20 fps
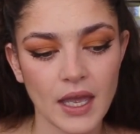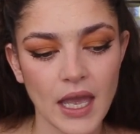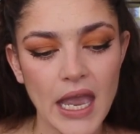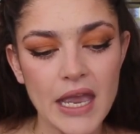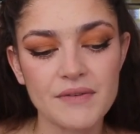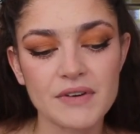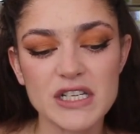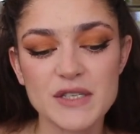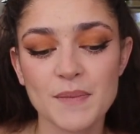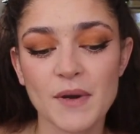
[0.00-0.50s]

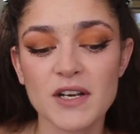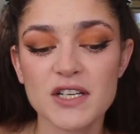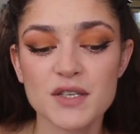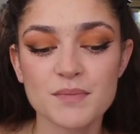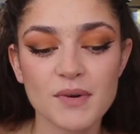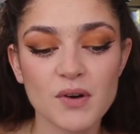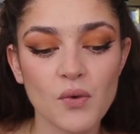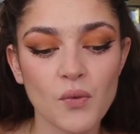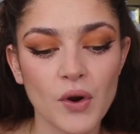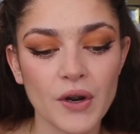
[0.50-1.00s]
A
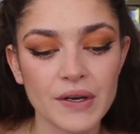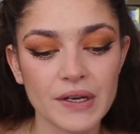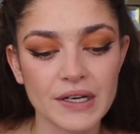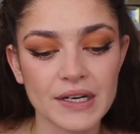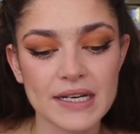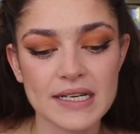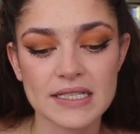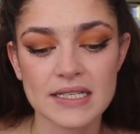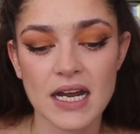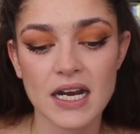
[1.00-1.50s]
responsible warrior
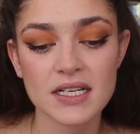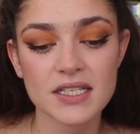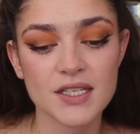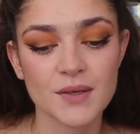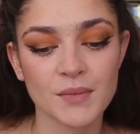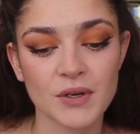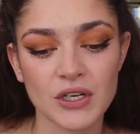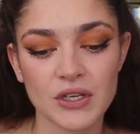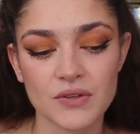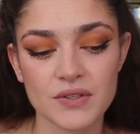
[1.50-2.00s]
is not
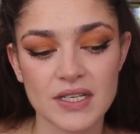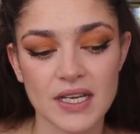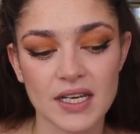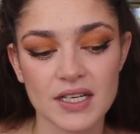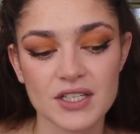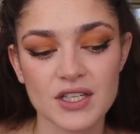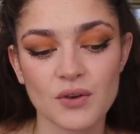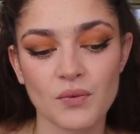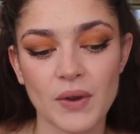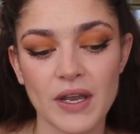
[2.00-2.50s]
someone who
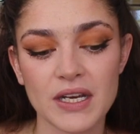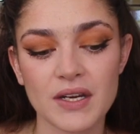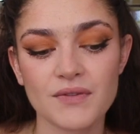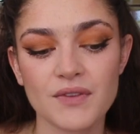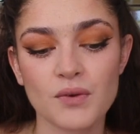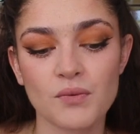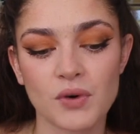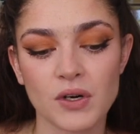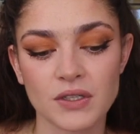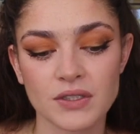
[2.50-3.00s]
takes the weight of
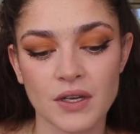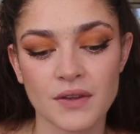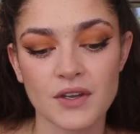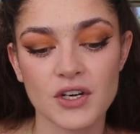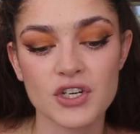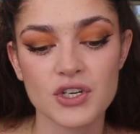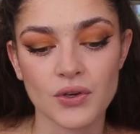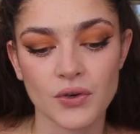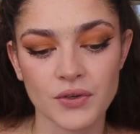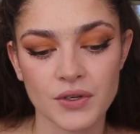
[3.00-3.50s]
the world on their
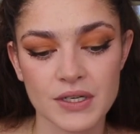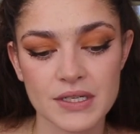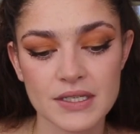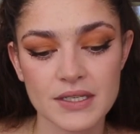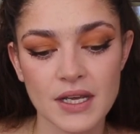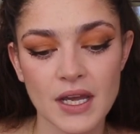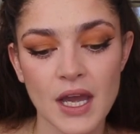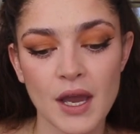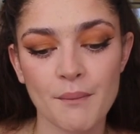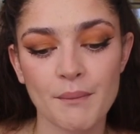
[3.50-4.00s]
shoulders,
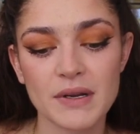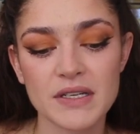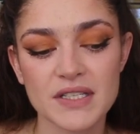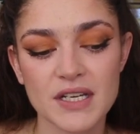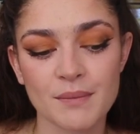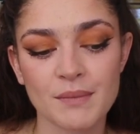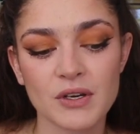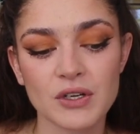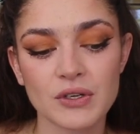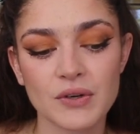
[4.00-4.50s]
but
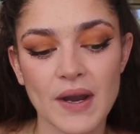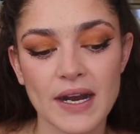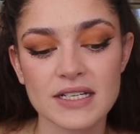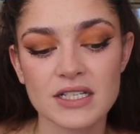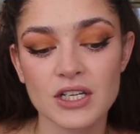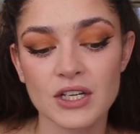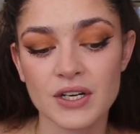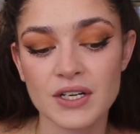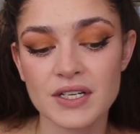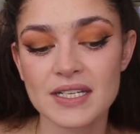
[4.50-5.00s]
someone who
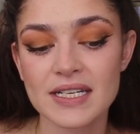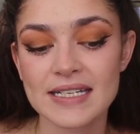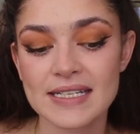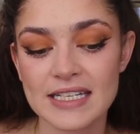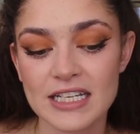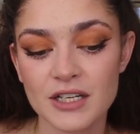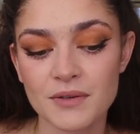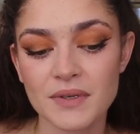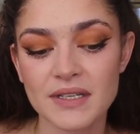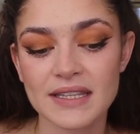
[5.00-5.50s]
has learned to
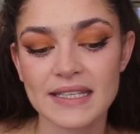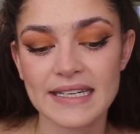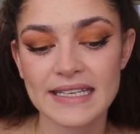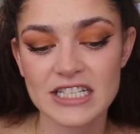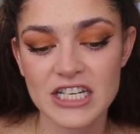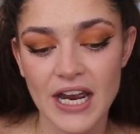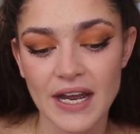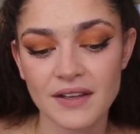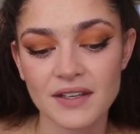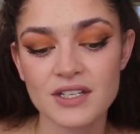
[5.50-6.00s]
deal with the
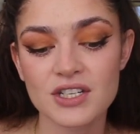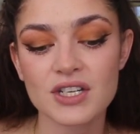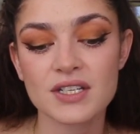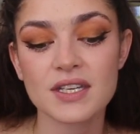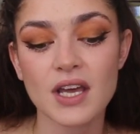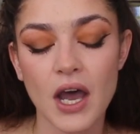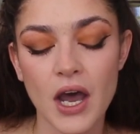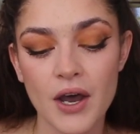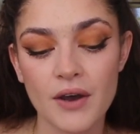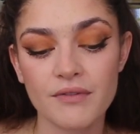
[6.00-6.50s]

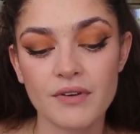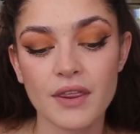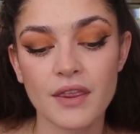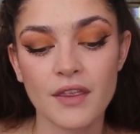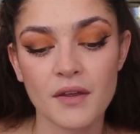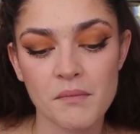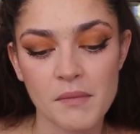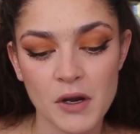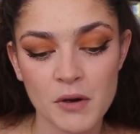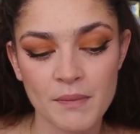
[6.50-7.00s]
challenges of
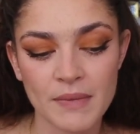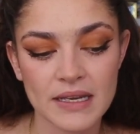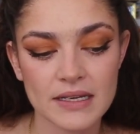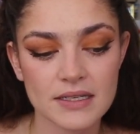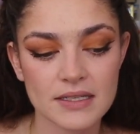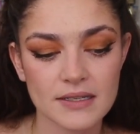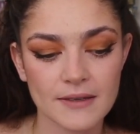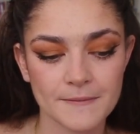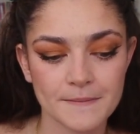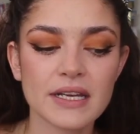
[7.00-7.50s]
the
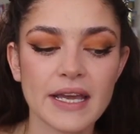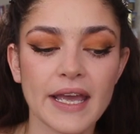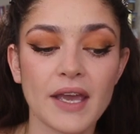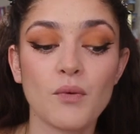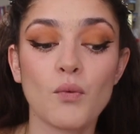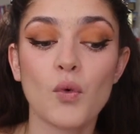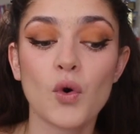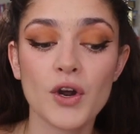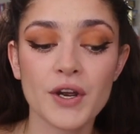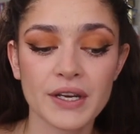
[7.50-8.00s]
moment. A
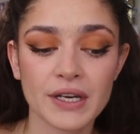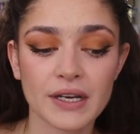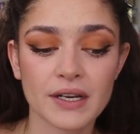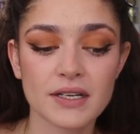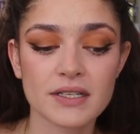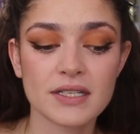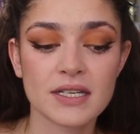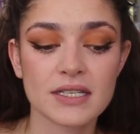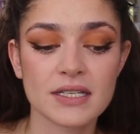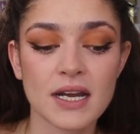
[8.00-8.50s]
warrior
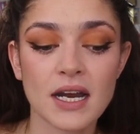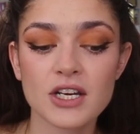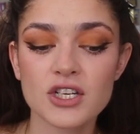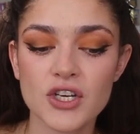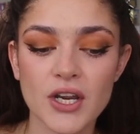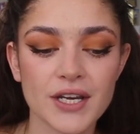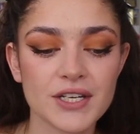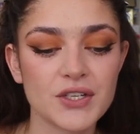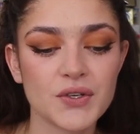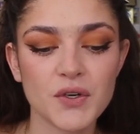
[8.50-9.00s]
does not
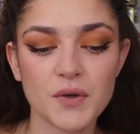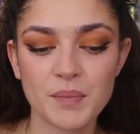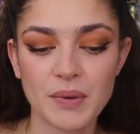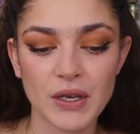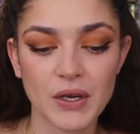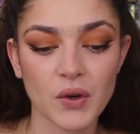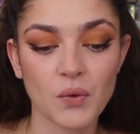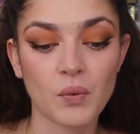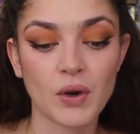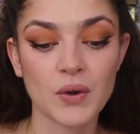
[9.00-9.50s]
try to
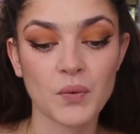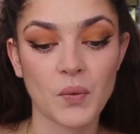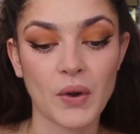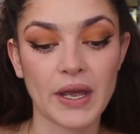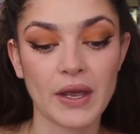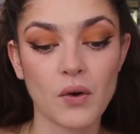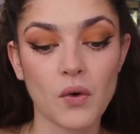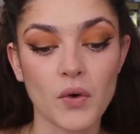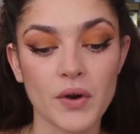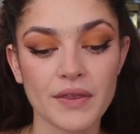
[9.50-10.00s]
appear one
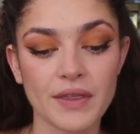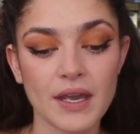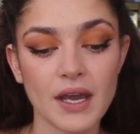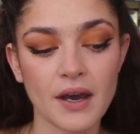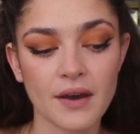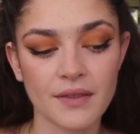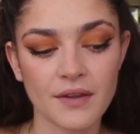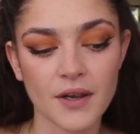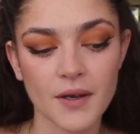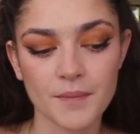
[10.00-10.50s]
way or the
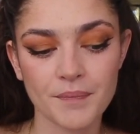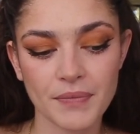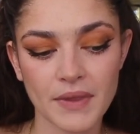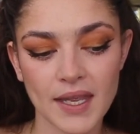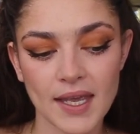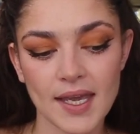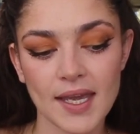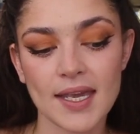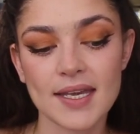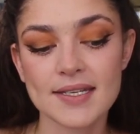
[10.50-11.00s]
other.
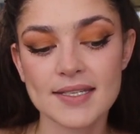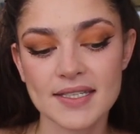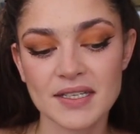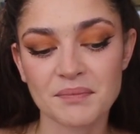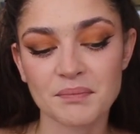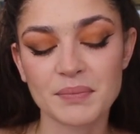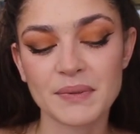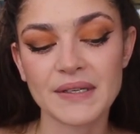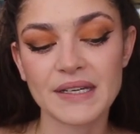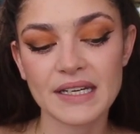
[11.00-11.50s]
He
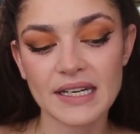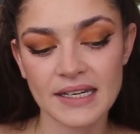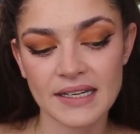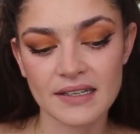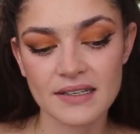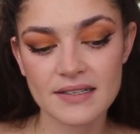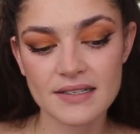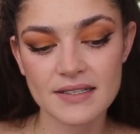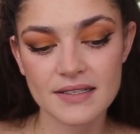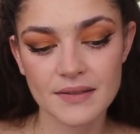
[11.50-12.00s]
simply
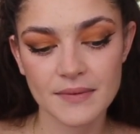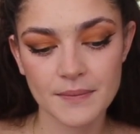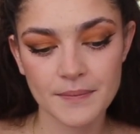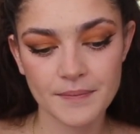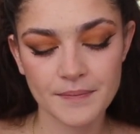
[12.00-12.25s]
is.